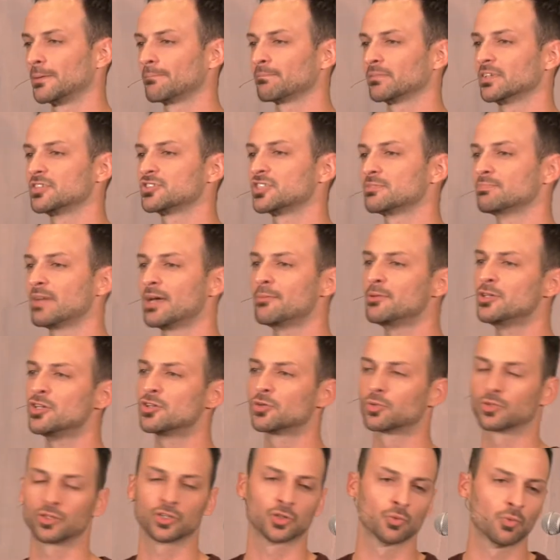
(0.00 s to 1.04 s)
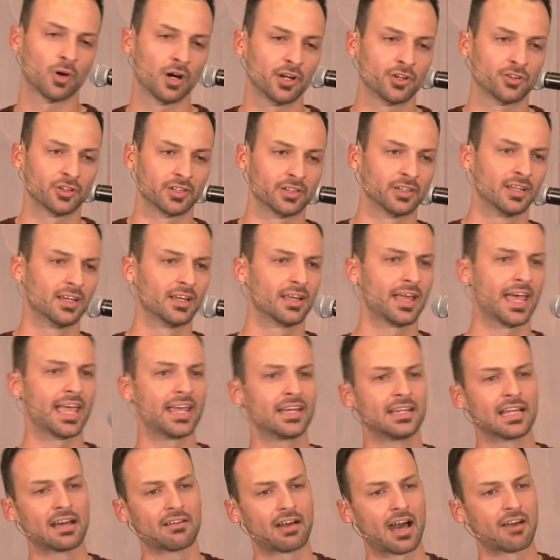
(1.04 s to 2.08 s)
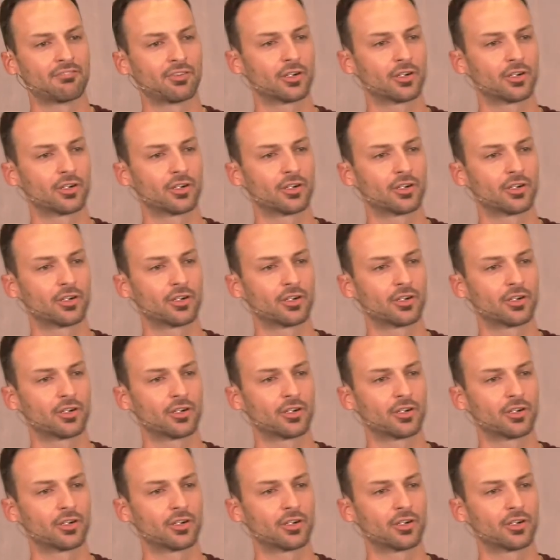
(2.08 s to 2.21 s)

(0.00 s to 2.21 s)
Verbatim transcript: Listen, maybe you're wondering, Andy, I've